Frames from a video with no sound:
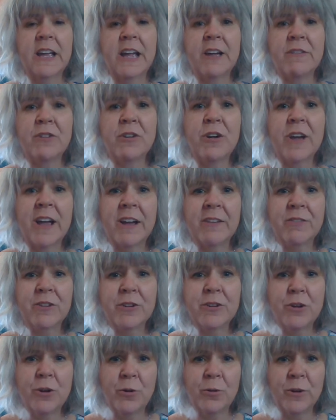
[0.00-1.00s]
have you ever
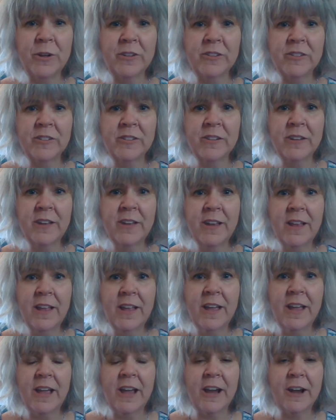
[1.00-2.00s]
noticed
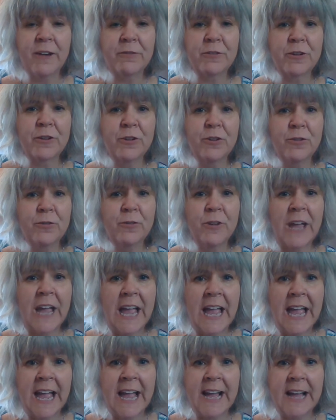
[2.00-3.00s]
after you've
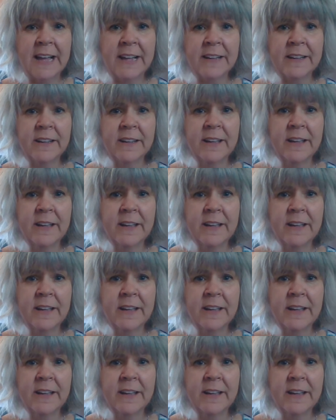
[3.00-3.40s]
had